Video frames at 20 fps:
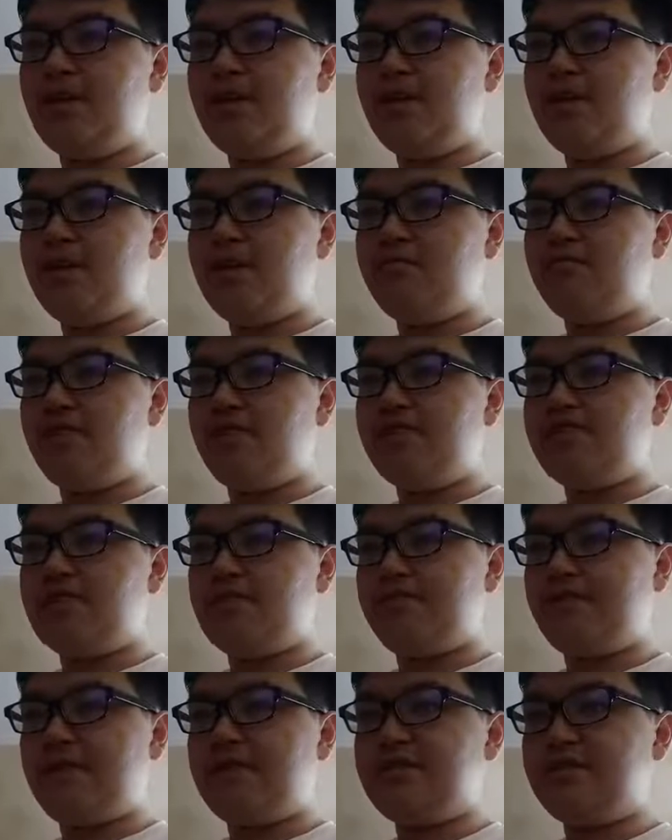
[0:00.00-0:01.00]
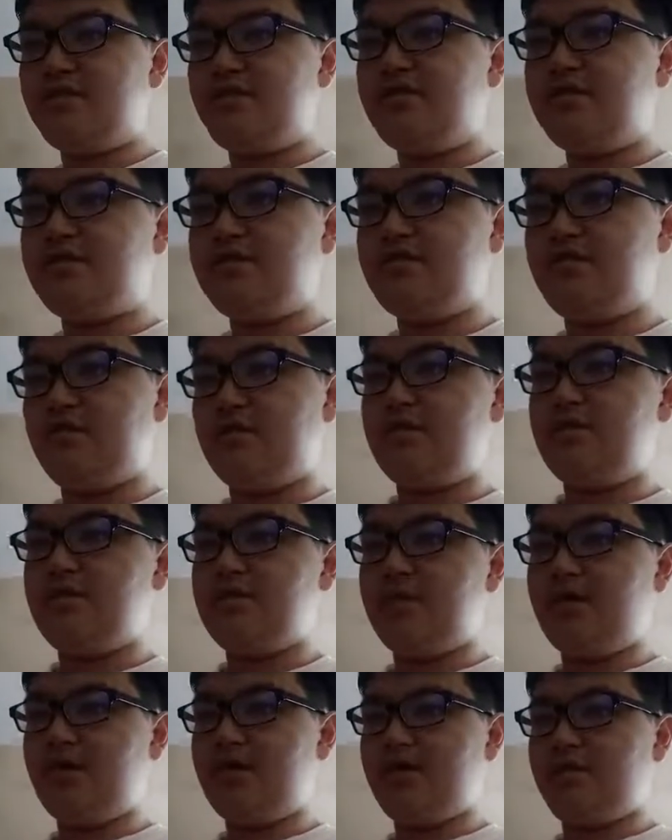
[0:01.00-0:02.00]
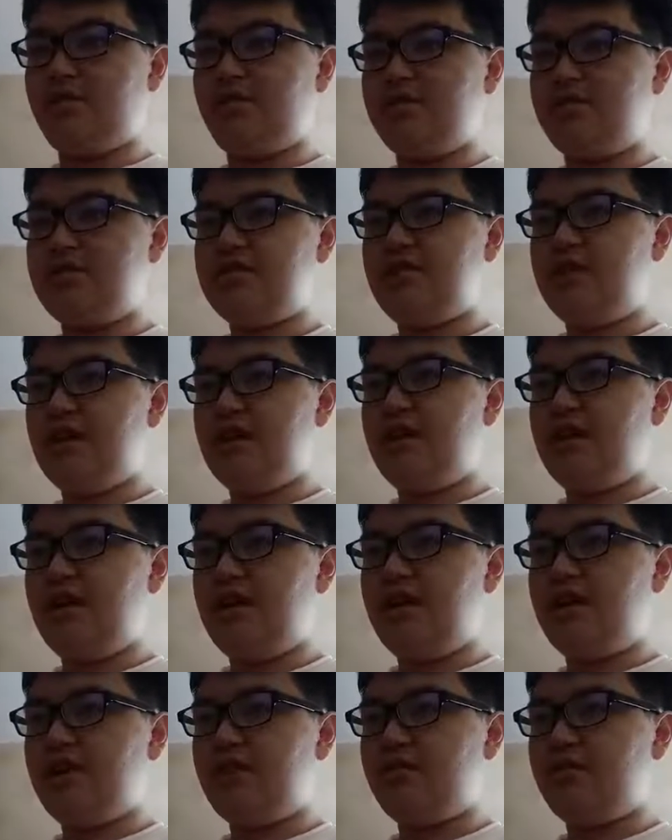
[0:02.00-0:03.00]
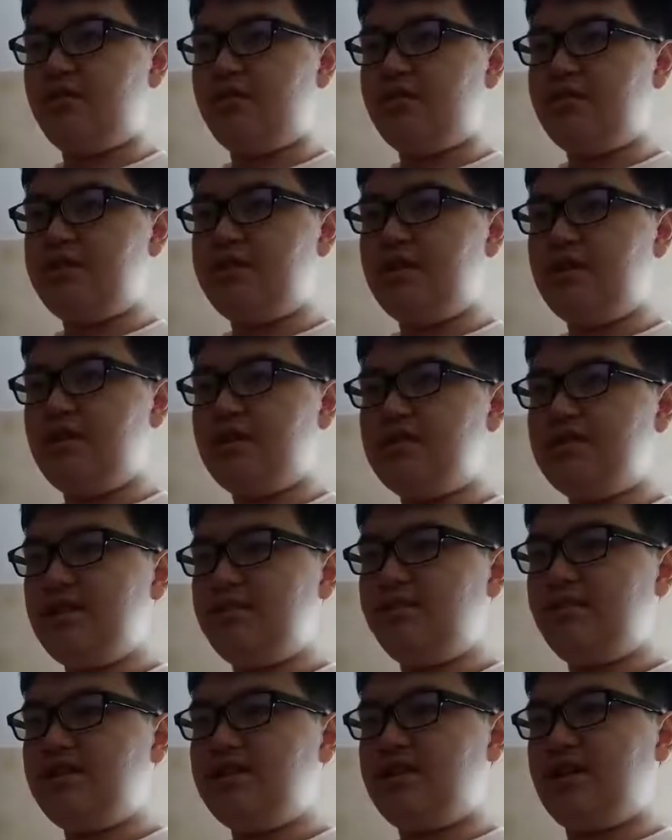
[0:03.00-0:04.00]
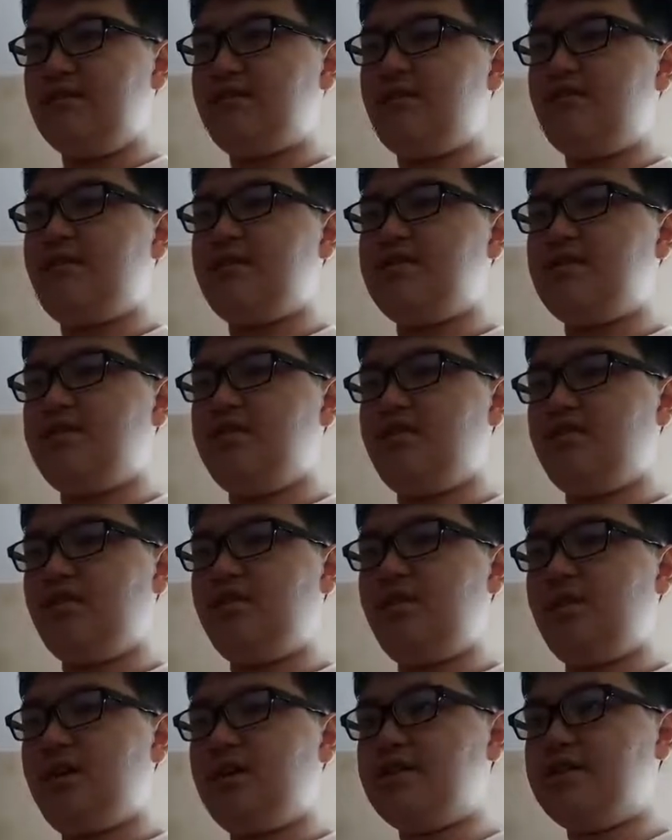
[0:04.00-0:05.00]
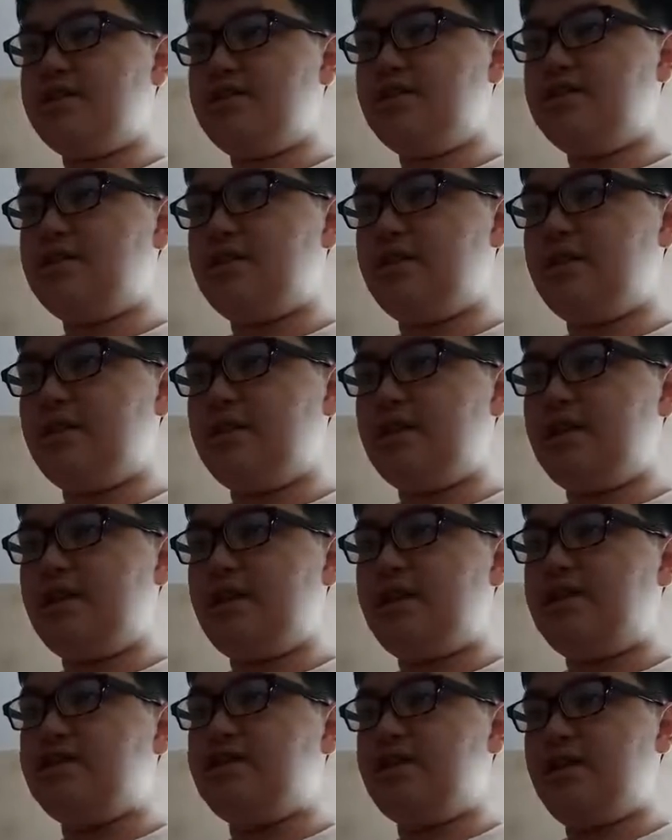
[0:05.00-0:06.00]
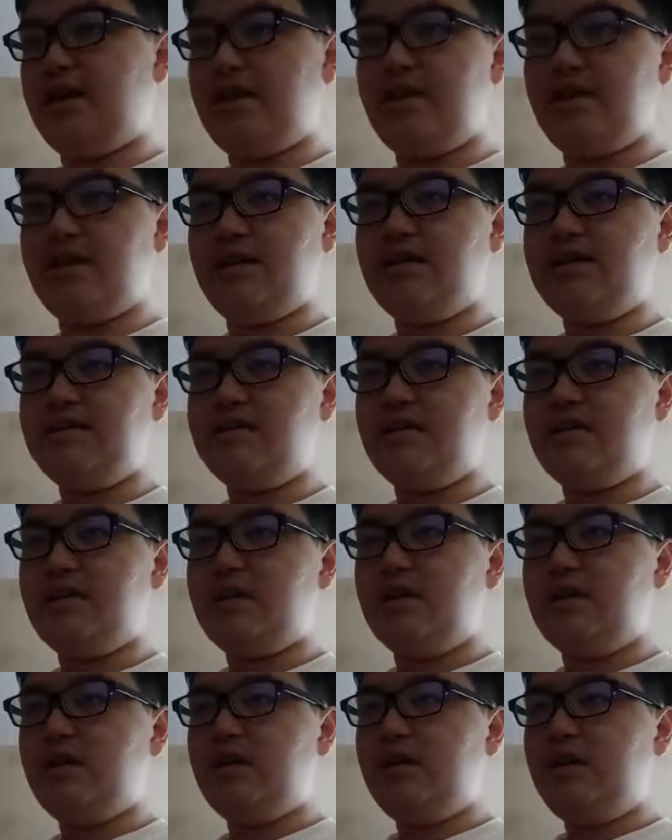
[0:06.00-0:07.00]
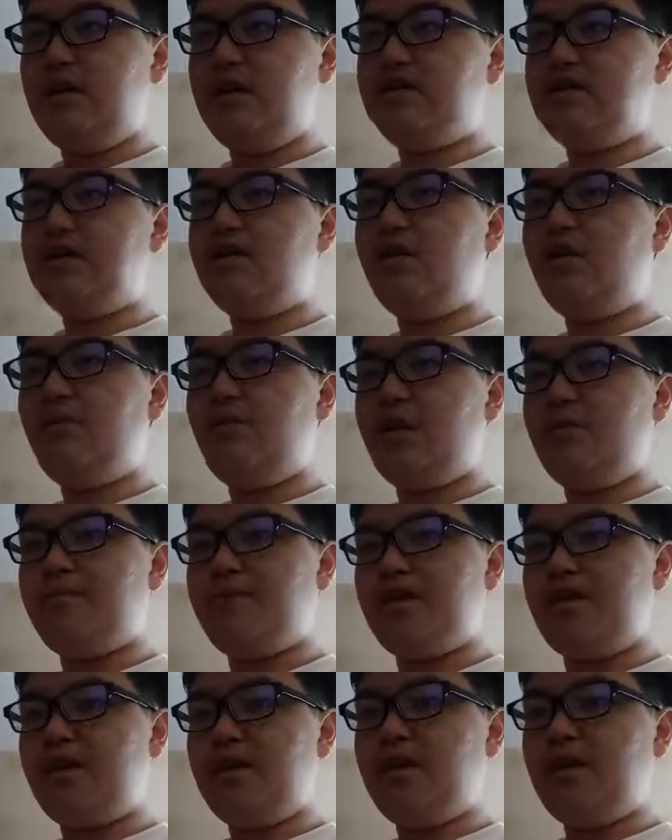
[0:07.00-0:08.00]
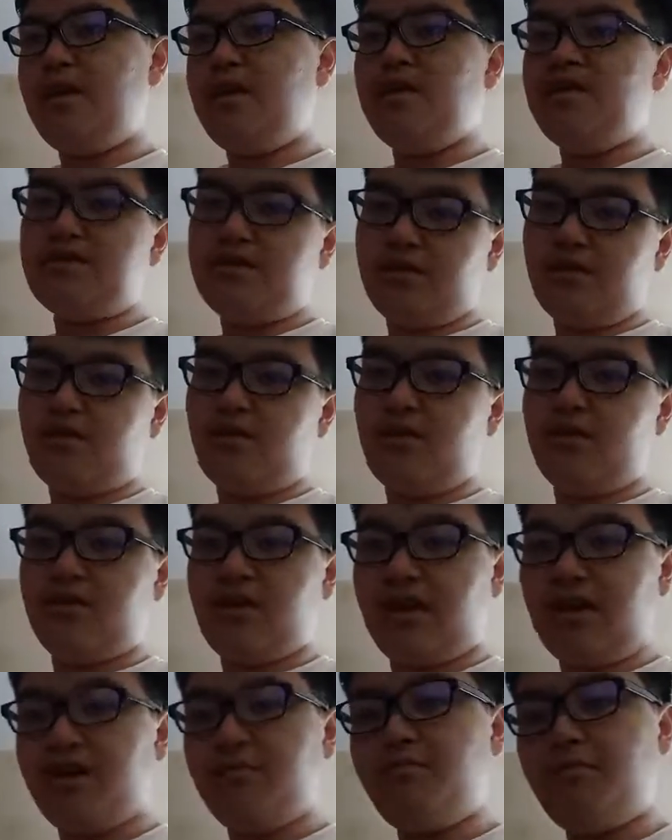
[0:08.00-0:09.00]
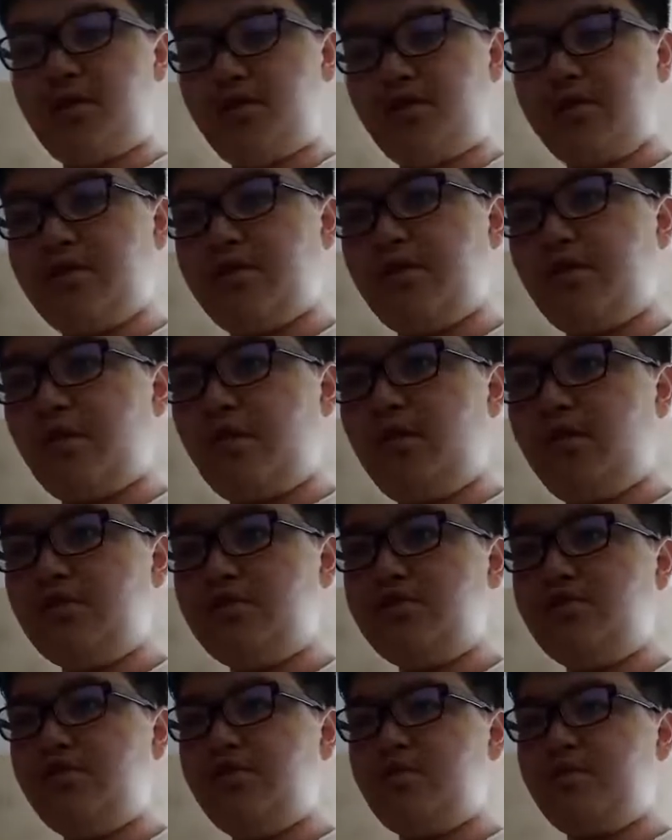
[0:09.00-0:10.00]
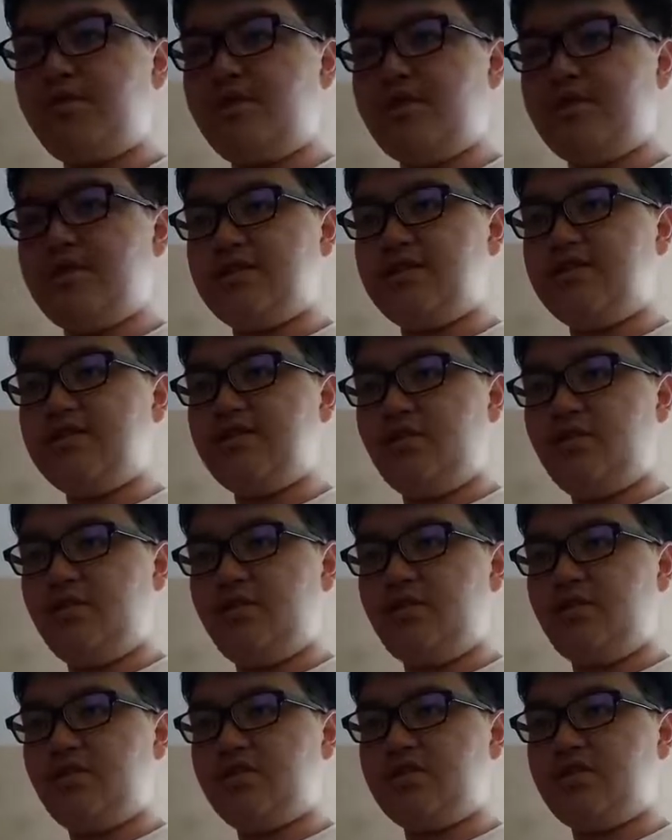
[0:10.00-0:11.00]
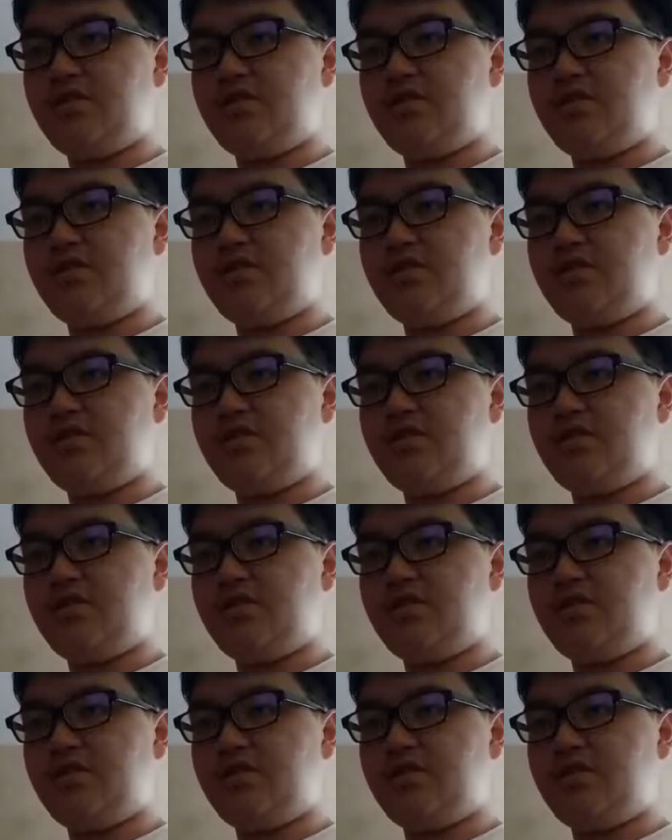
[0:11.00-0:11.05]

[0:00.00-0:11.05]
BJ Blazkowicz's twin daughters, who's set place after the events of the New Colossus in the 1980s, it's a co-op. It's a co-op game, but with it, also you can play the solo.